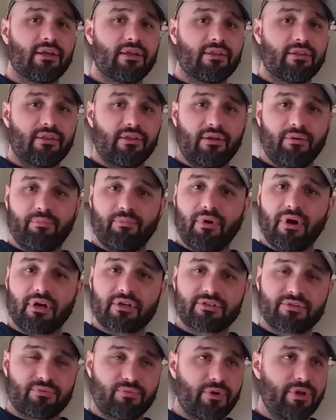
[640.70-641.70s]
the
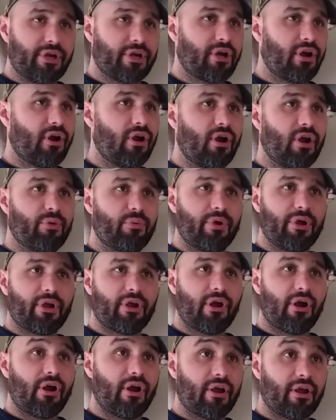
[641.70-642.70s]
bucks
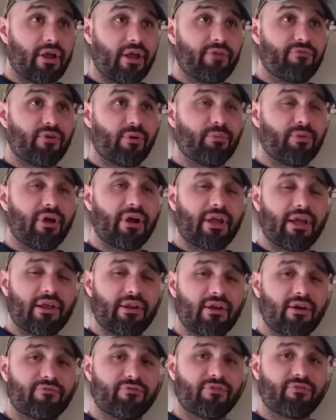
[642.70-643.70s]
reoccurring. If I'm lucky
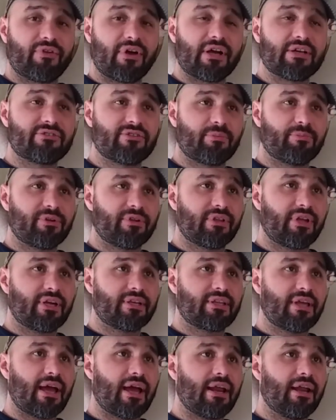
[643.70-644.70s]
enough to find something like
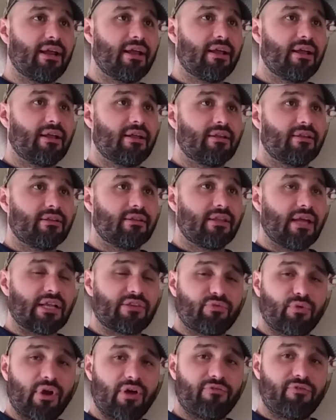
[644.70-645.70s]
that, that's
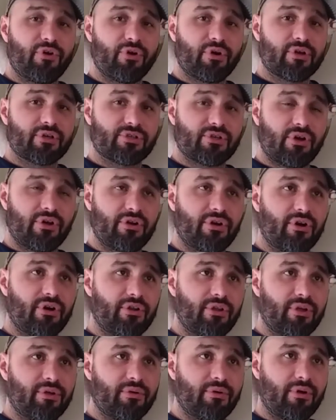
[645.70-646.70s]
what I'll focus on
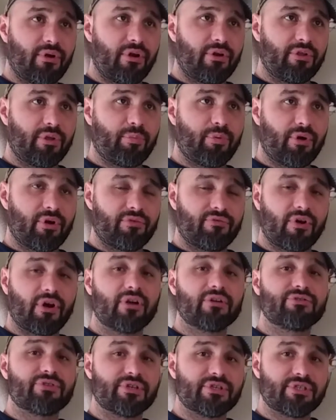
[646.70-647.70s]
early part of
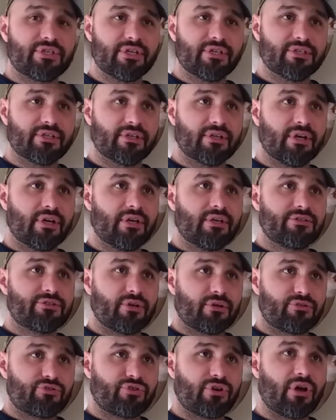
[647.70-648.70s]
archery season.
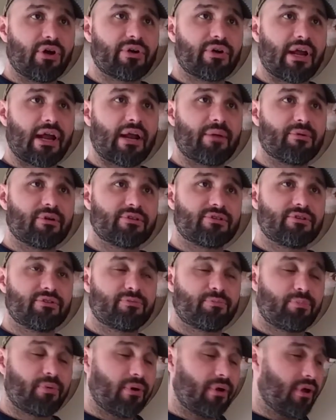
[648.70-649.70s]
So trail cameras is
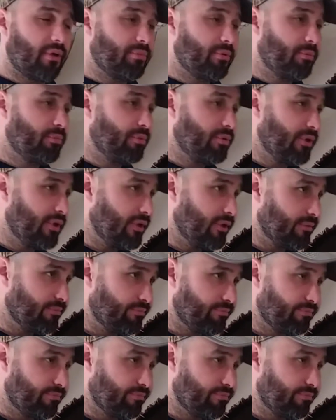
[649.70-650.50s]
probably